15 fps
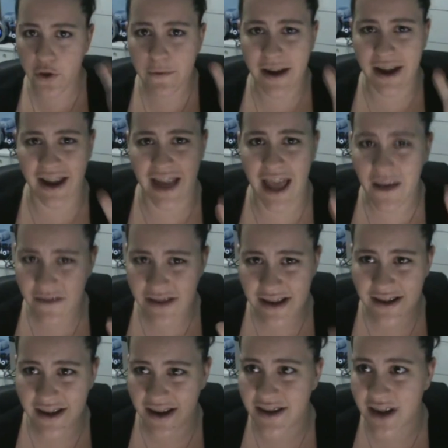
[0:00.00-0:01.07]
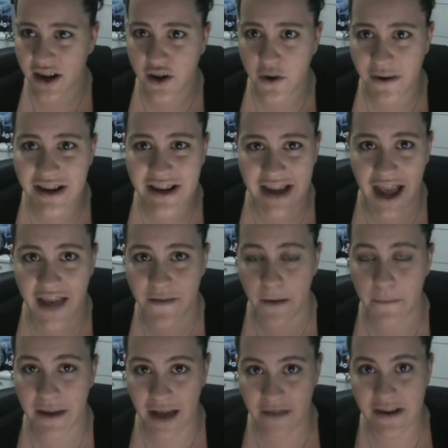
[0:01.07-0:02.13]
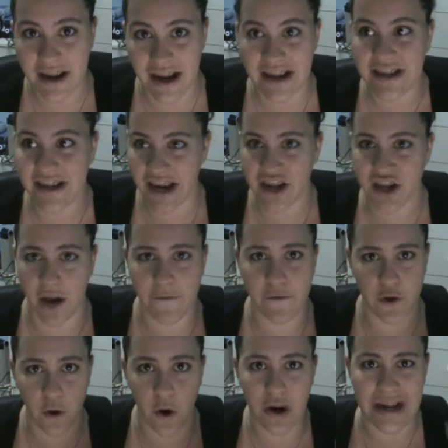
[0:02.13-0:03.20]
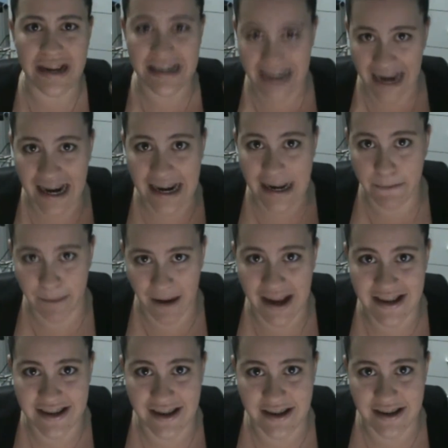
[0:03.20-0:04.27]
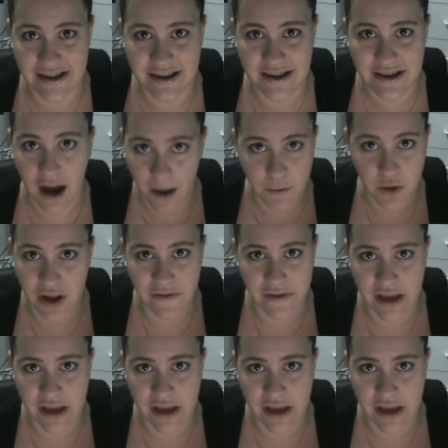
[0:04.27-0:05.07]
the record, ever since I started going to TAFE, I've been having like deja vu on a daily basis. I'm not even